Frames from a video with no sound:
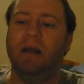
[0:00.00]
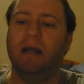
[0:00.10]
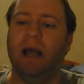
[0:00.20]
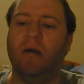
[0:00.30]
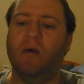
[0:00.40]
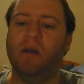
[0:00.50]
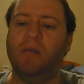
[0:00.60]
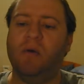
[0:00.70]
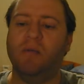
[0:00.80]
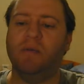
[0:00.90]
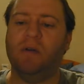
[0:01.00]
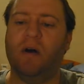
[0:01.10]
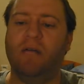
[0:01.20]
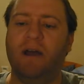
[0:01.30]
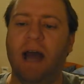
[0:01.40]
Now one of the problems that
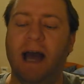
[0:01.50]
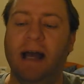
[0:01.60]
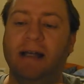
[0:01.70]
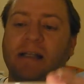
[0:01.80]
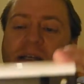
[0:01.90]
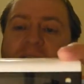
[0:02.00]
I've had